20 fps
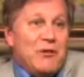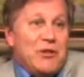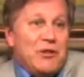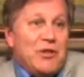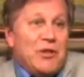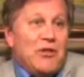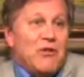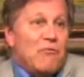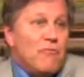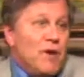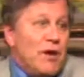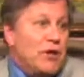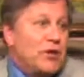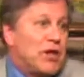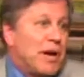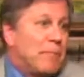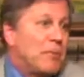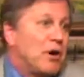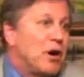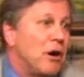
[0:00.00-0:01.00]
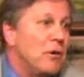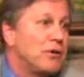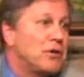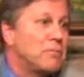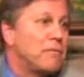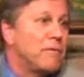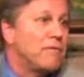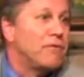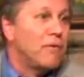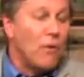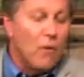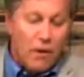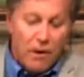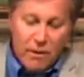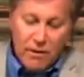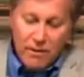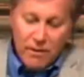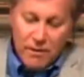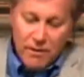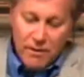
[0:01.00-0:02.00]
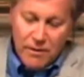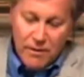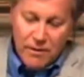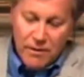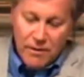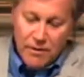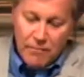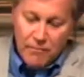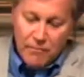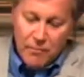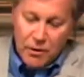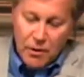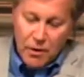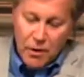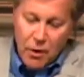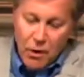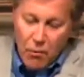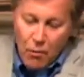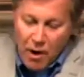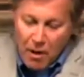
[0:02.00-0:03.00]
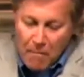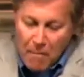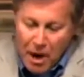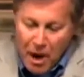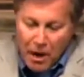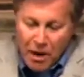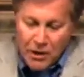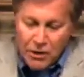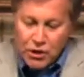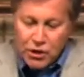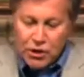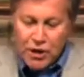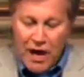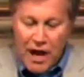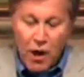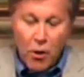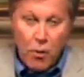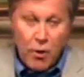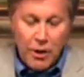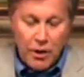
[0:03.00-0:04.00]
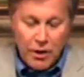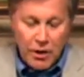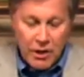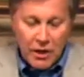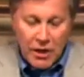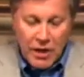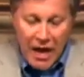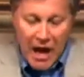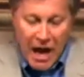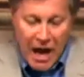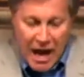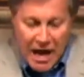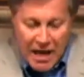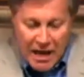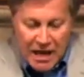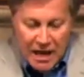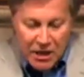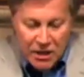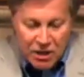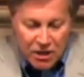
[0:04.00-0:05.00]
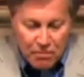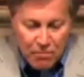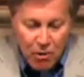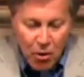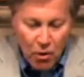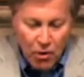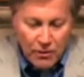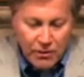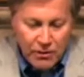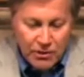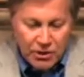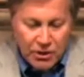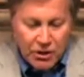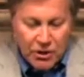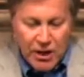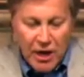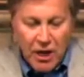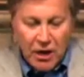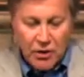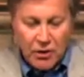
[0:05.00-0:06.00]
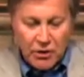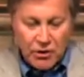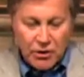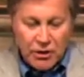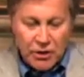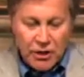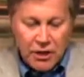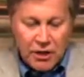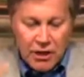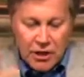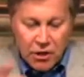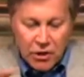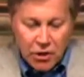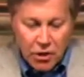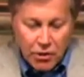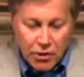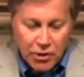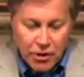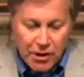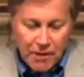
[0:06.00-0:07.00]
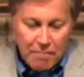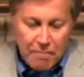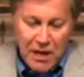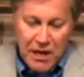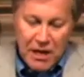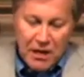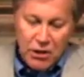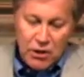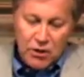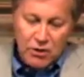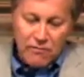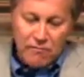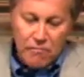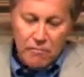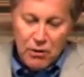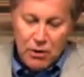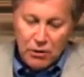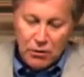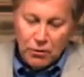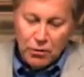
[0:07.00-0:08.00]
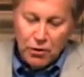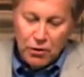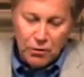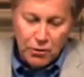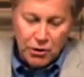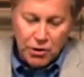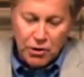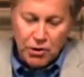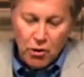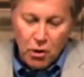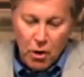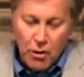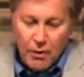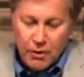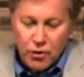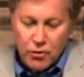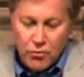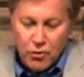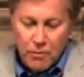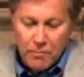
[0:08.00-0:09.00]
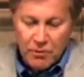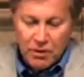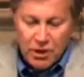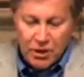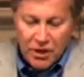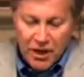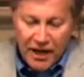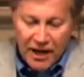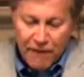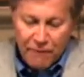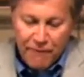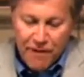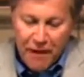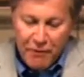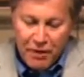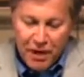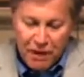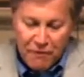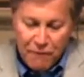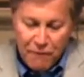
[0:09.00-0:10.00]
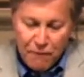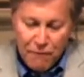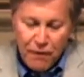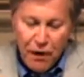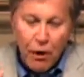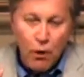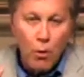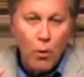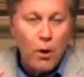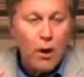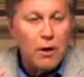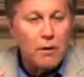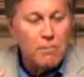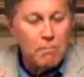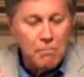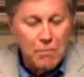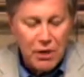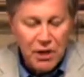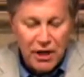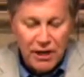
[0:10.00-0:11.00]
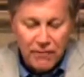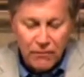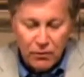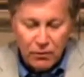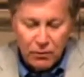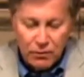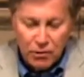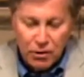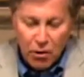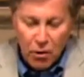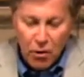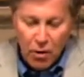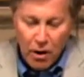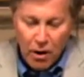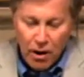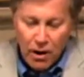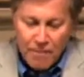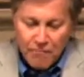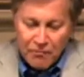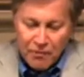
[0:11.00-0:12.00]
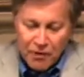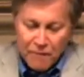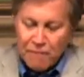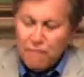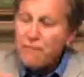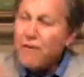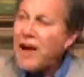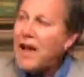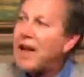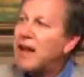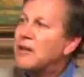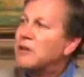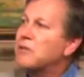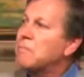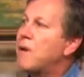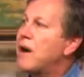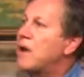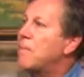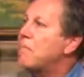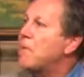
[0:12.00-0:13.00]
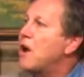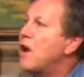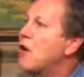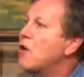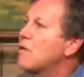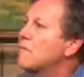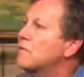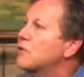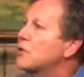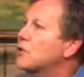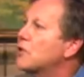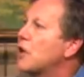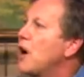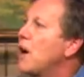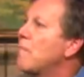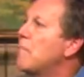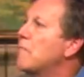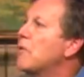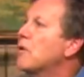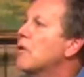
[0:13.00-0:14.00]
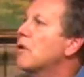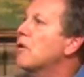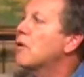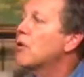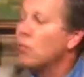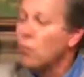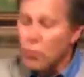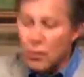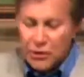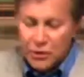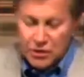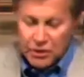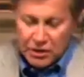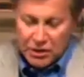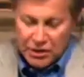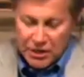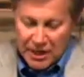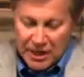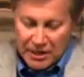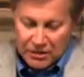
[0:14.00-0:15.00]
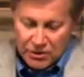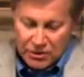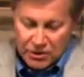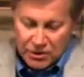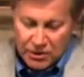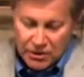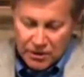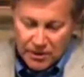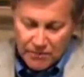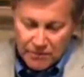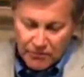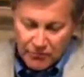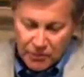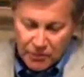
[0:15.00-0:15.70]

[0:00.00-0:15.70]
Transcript: seen the rich up close before. While Mara showered, I explored the cellars, searching a maze of mildewed storage rooms until I found a faux medieval door flanked by a pair of somber wooden saints.